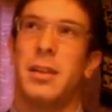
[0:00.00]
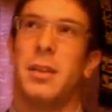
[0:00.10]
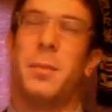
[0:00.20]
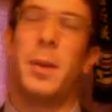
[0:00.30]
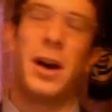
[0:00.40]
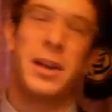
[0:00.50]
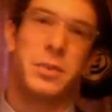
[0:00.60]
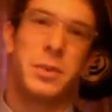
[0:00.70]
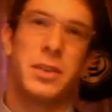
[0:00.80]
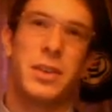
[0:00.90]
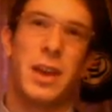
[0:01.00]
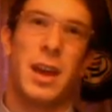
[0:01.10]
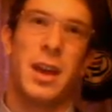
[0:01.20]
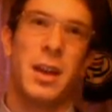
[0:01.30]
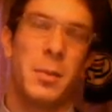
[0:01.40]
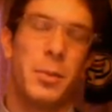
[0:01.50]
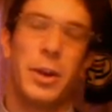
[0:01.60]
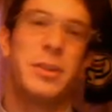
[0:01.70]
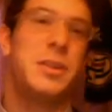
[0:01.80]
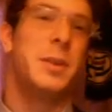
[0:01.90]
the boss will say,
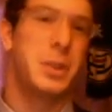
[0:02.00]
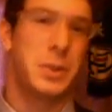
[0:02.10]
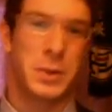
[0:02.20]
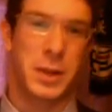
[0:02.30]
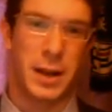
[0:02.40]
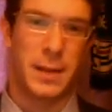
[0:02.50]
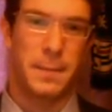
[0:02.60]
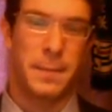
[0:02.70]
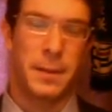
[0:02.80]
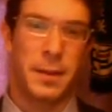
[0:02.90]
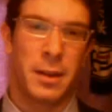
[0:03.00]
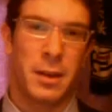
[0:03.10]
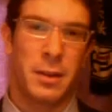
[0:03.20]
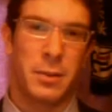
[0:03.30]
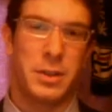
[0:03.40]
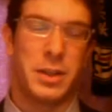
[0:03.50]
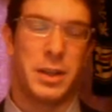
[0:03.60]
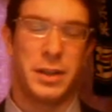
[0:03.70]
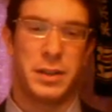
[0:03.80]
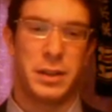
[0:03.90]
"Breakashimashou ka," which
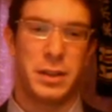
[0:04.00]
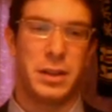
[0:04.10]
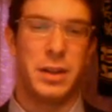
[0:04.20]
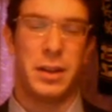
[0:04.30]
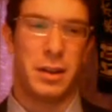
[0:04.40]
is the